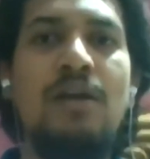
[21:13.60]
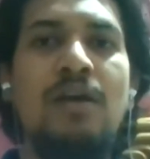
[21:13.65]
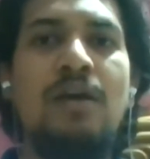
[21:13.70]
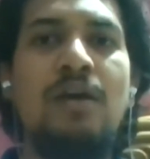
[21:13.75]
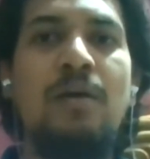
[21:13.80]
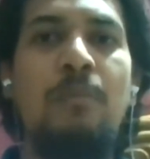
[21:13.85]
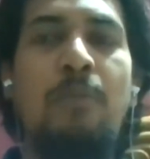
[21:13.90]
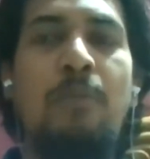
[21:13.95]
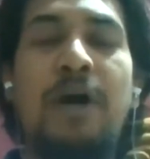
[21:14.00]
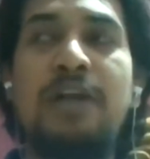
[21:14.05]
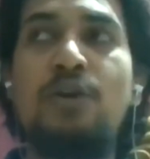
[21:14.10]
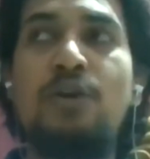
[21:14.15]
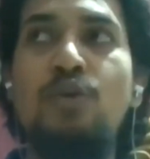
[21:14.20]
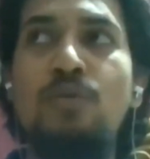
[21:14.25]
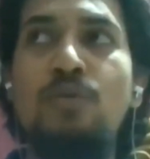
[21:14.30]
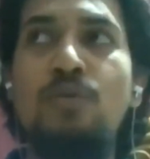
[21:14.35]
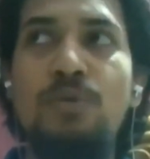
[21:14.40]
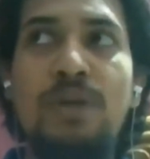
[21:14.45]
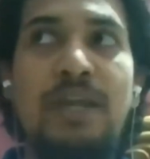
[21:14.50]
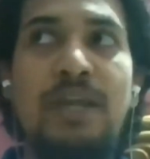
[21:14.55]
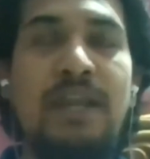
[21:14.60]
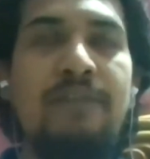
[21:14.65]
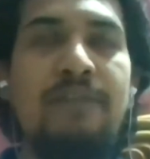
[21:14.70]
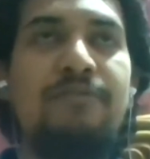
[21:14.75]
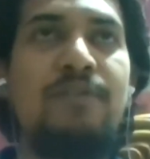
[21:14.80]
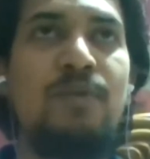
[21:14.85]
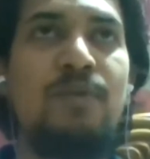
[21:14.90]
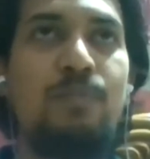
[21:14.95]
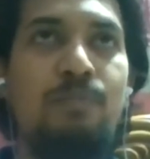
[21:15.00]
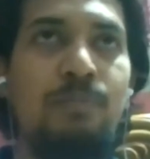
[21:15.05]
but to lift
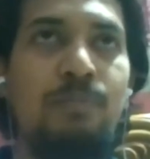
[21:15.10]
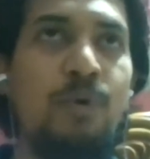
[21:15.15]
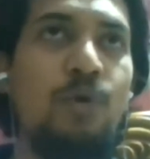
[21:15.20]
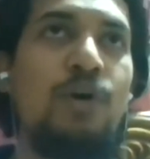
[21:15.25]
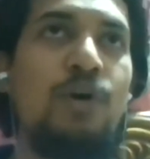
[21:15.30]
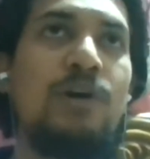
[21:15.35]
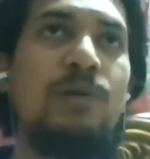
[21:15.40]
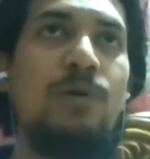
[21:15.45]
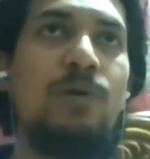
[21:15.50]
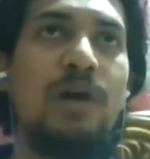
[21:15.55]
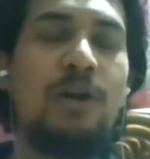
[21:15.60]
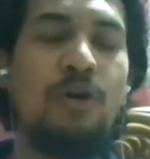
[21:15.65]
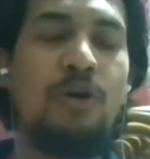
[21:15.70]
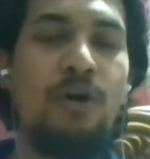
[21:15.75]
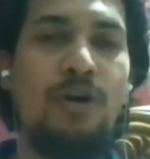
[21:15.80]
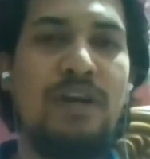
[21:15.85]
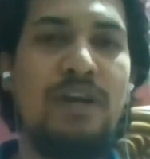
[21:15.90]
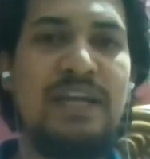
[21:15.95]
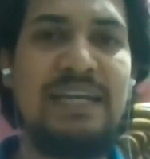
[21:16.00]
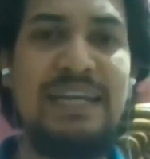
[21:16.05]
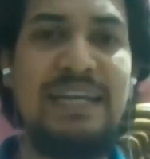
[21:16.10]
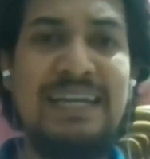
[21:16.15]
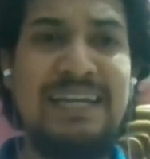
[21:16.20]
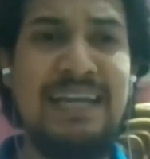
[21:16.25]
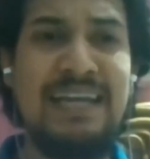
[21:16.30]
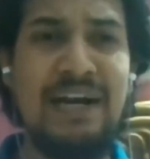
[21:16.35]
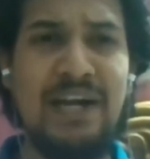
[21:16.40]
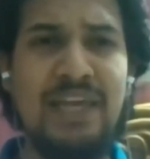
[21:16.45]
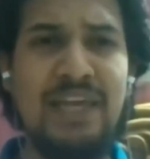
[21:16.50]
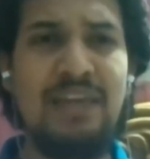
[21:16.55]
poor who are already
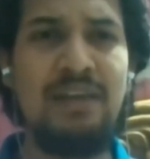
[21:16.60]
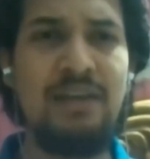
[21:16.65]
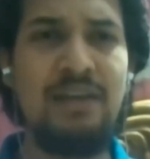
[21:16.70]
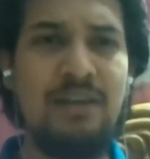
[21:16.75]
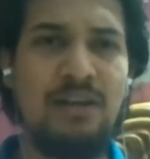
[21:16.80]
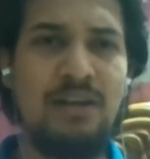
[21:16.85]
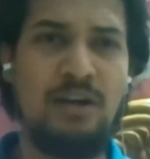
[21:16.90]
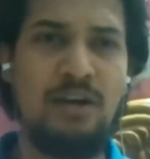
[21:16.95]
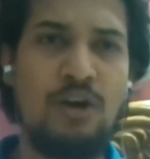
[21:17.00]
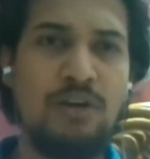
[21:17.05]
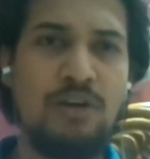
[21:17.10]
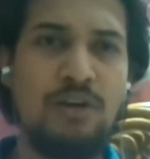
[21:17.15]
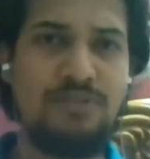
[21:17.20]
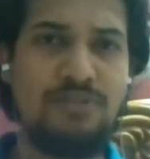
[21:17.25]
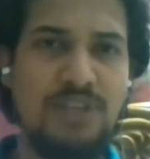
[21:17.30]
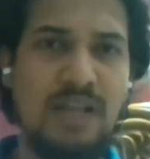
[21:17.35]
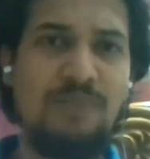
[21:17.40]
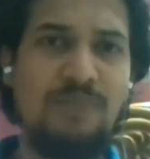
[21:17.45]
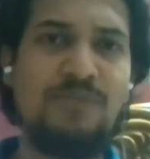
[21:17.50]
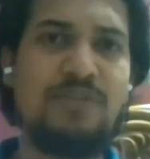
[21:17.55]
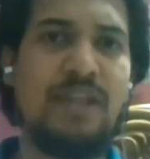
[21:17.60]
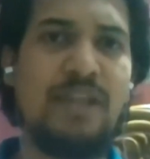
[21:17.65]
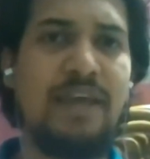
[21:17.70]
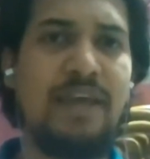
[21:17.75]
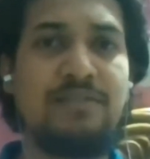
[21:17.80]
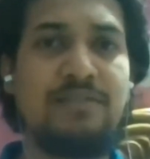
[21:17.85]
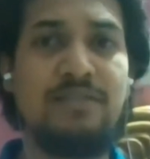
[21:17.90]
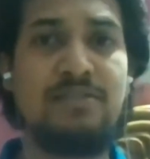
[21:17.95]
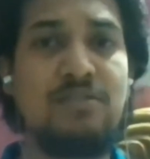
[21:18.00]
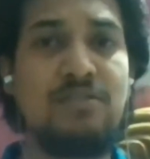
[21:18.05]
dying in a lot of slums. Like,
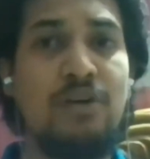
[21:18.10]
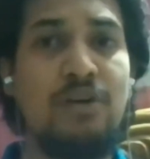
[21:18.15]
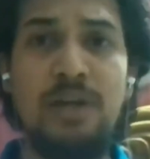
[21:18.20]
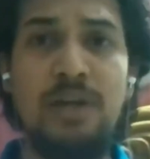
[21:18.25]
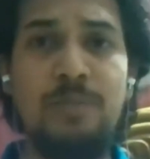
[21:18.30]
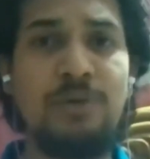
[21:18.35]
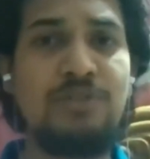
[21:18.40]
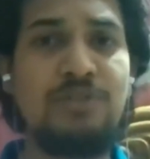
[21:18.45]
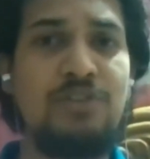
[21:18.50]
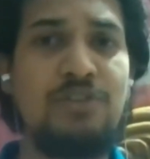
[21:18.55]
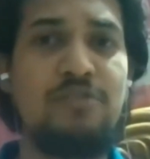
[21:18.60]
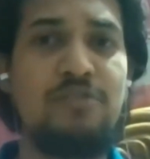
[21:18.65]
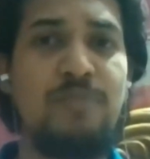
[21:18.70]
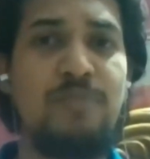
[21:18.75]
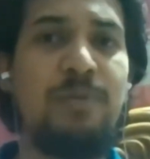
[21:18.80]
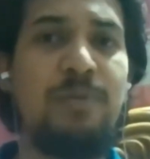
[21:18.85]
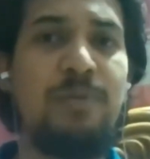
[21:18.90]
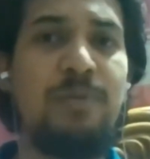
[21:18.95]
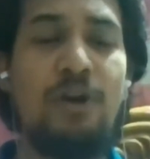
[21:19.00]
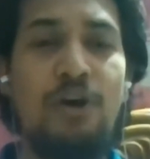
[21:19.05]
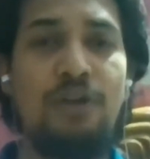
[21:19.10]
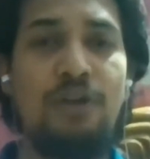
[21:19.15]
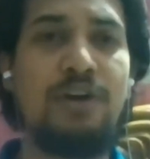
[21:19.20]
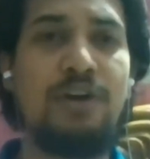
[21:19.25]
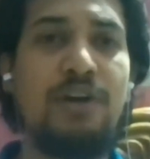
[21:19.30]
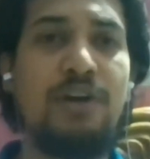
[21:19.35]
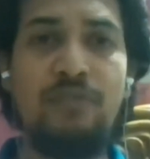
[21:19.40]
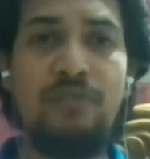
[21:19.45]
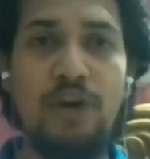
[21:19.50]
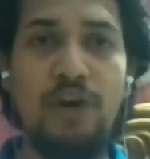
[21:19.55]
since 30% of people, or
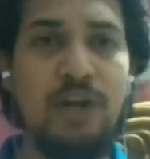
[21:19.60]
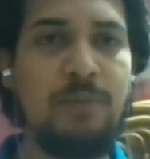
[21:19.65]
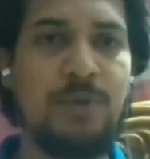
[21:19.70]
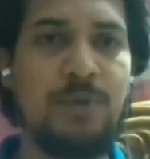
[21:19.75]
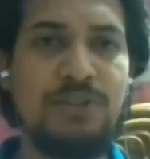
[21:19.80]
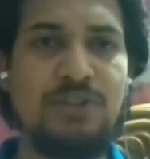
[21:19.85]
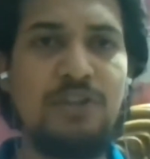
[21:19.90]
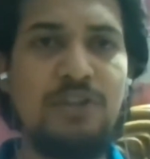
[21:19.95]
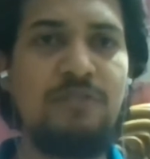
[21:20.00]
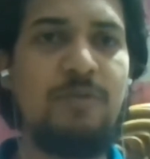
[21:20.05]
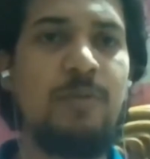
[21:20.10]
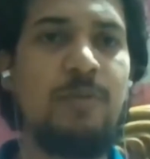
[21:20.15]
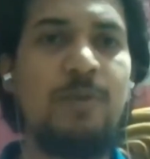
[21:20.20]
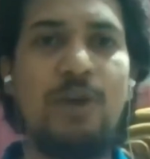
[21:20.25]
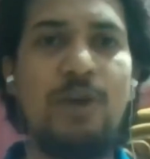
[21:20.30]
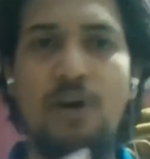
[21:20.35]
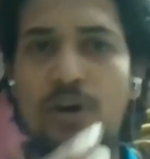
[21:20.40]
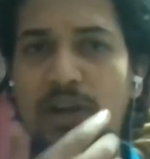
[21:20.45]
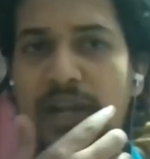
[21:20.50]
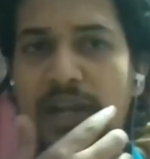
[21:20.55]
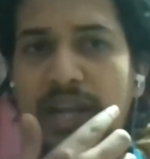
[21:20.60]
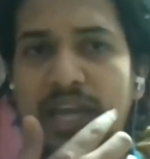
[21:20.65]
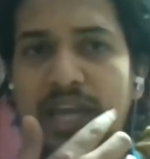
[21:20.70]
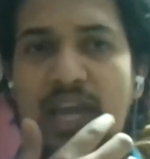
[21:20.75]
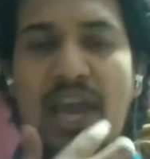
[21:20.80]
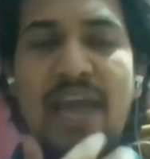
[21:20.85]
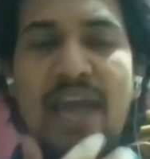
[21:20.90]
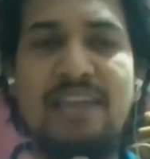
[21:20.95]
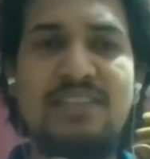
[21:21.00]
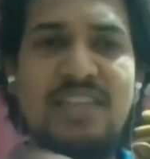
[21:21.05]
30-40% of people are already
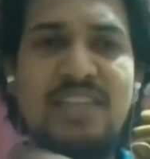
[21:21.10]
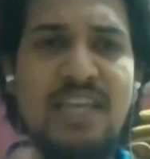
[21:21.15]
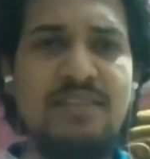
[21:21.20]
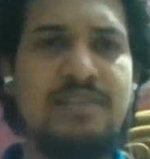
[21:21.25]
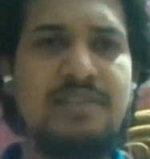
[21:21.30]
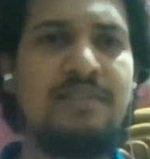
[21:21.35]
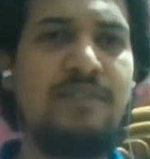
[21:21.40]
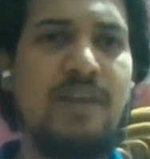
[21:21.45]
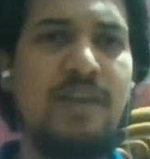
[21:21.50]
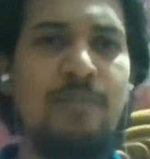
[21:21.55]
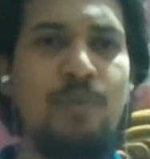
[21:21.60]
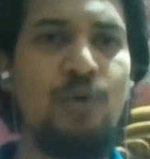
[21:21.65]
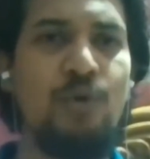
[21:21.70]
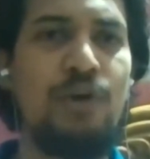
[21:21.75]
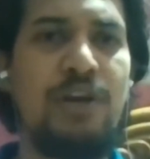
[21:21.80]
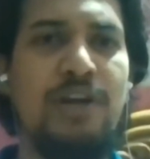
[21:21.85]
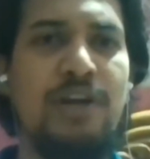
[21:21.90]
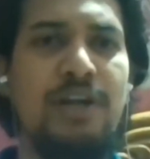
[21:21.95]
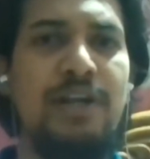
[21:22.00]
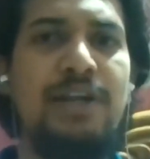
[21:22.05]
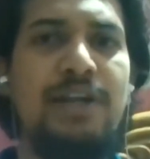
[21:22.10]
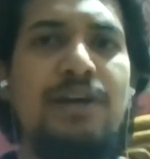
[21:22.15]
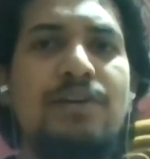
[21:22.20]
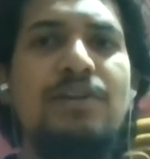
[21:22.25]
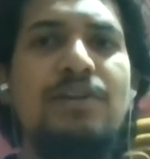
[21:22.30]
extensively poor in India,